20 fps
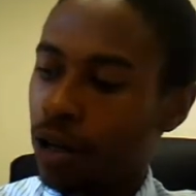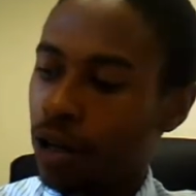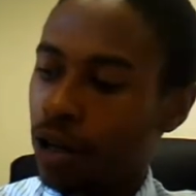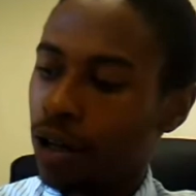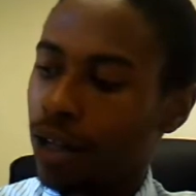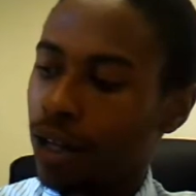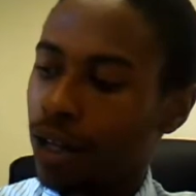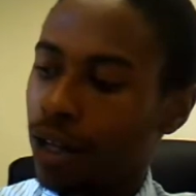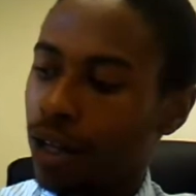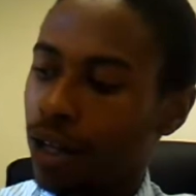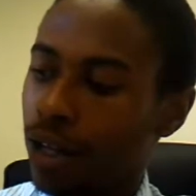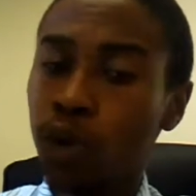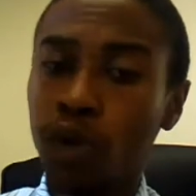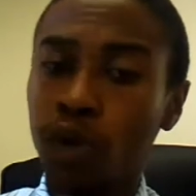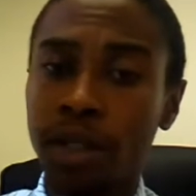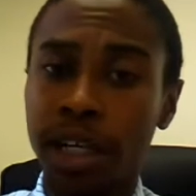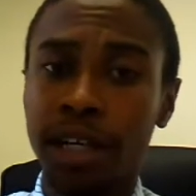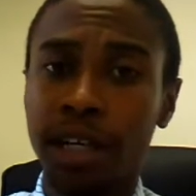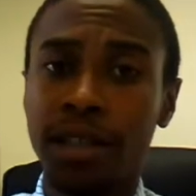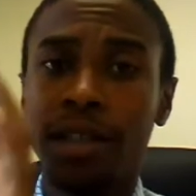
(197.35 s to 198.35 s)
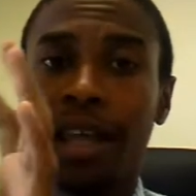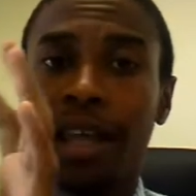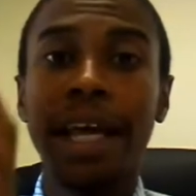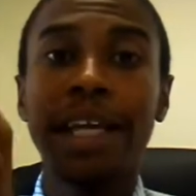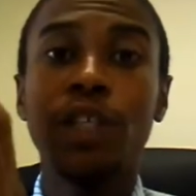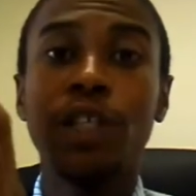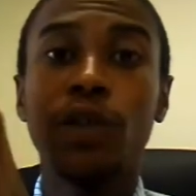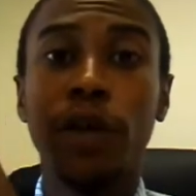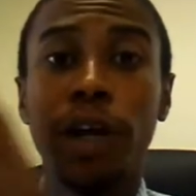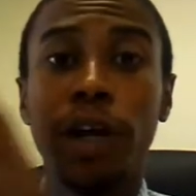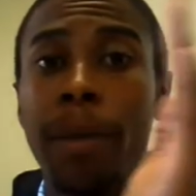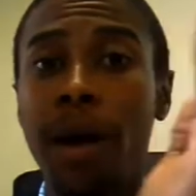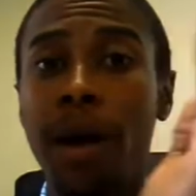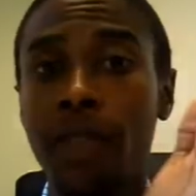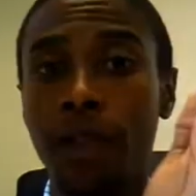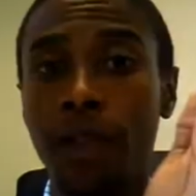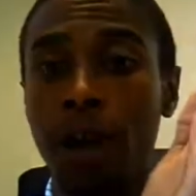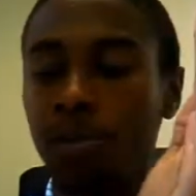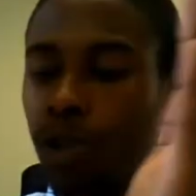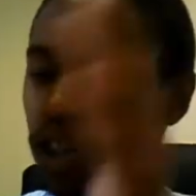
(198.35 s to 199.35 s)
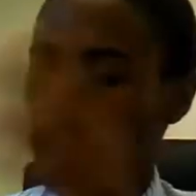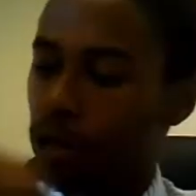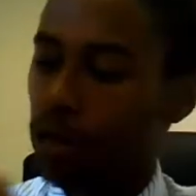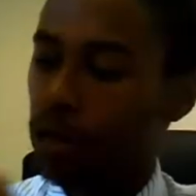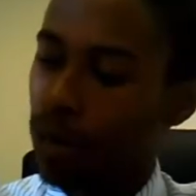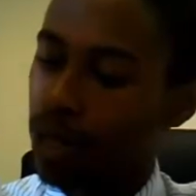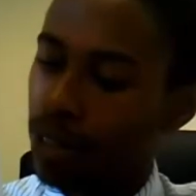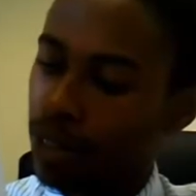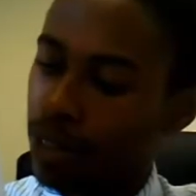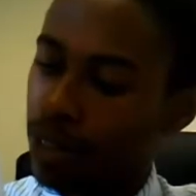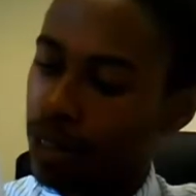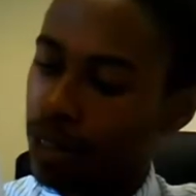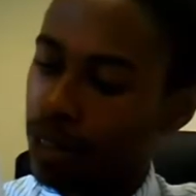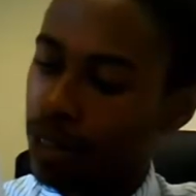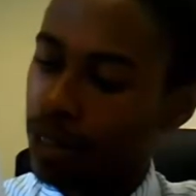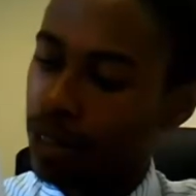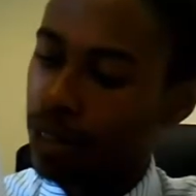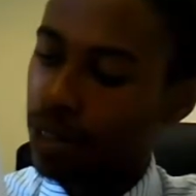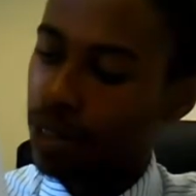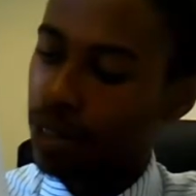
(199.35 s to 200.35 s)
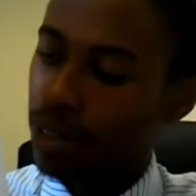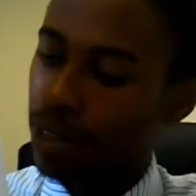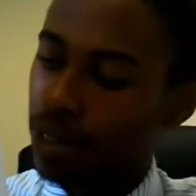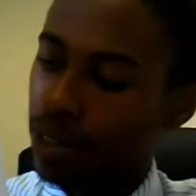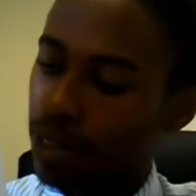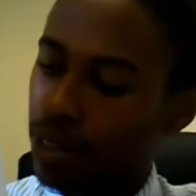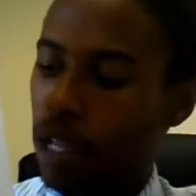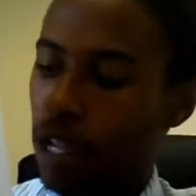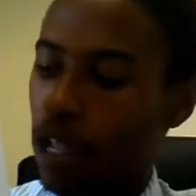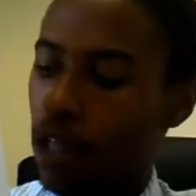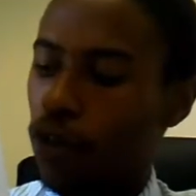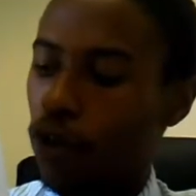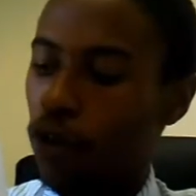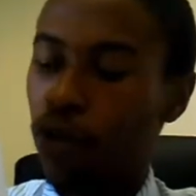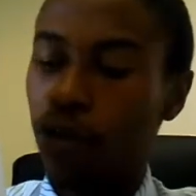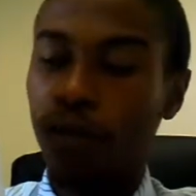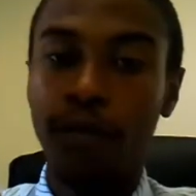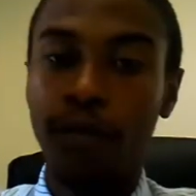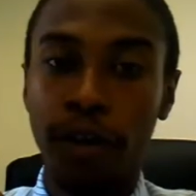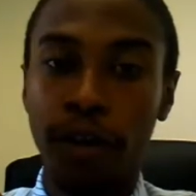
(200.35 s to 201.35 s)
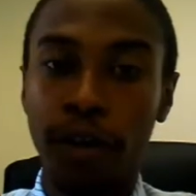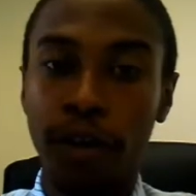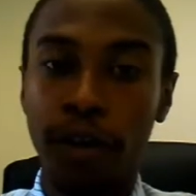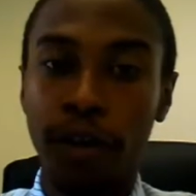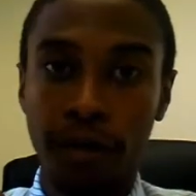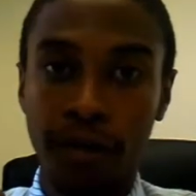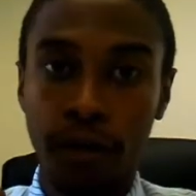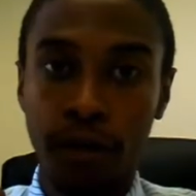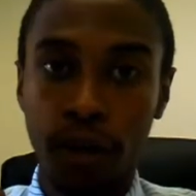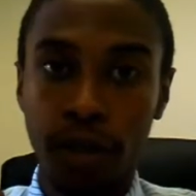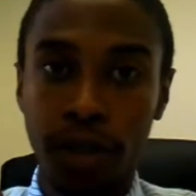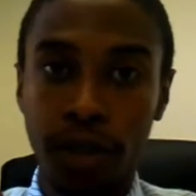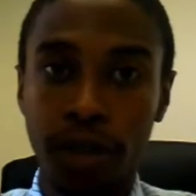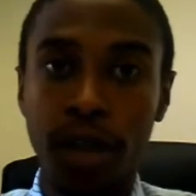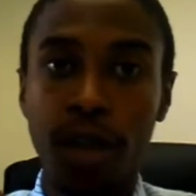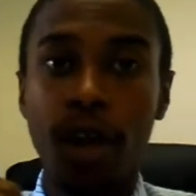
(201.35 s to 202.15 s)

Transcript: Customers who are taking the 80 Rand a month option must tick either on the 28th or the 31st.